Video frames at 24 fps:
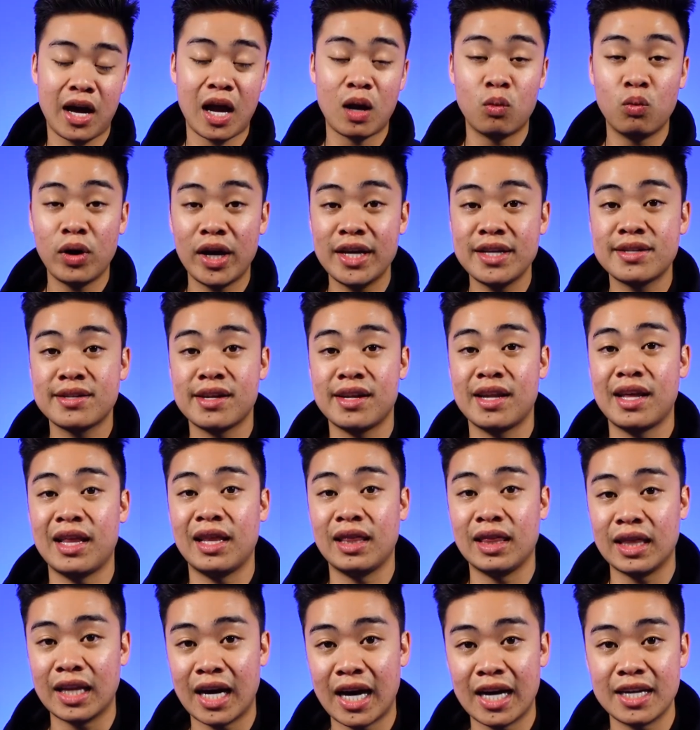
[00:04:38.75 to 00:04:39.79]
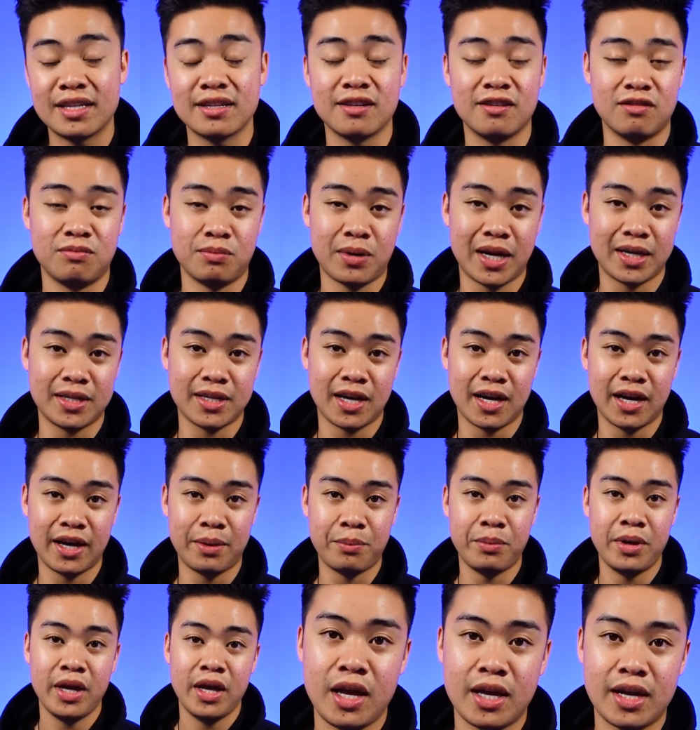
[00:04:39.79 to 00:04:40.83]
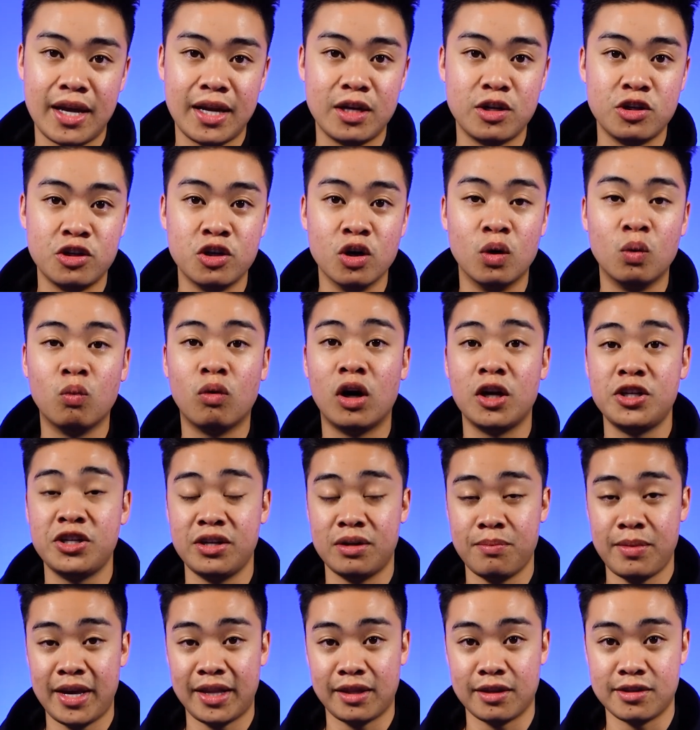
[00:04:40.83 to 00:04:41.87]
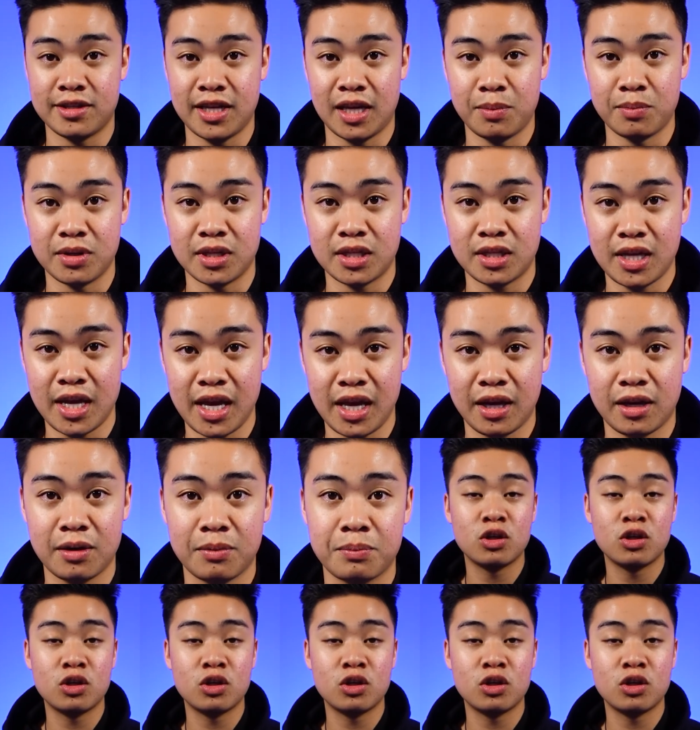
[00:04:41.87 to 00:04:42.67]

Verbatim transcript: I wasted a lot of my time and I don't want you to make the same mistake.